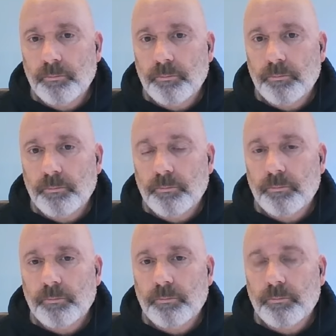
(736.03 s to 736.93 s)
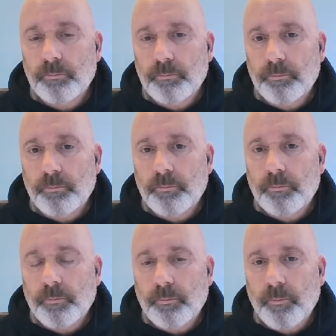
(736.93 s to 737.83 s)

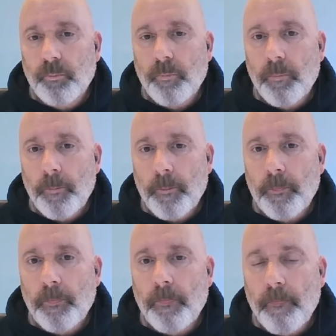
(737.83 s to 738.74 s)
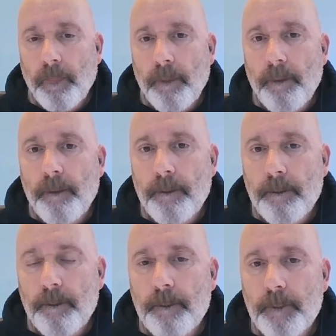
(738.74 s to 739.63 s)

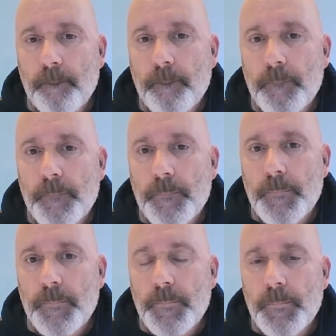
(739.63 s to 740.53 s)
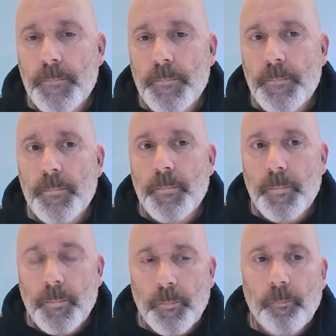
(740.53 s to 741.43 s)

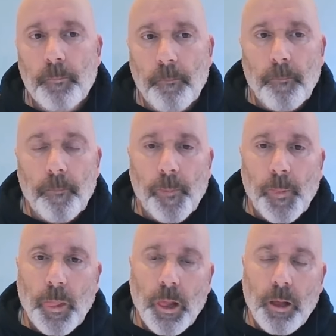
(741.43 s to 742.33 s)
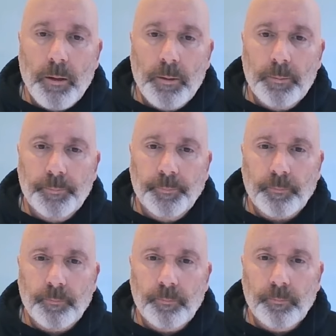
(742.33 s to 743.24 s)

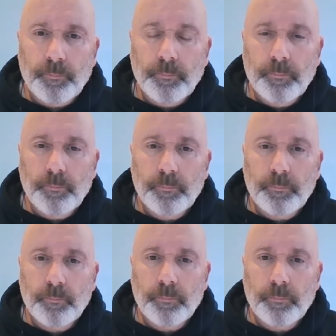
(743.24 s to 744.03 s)
(not speaking)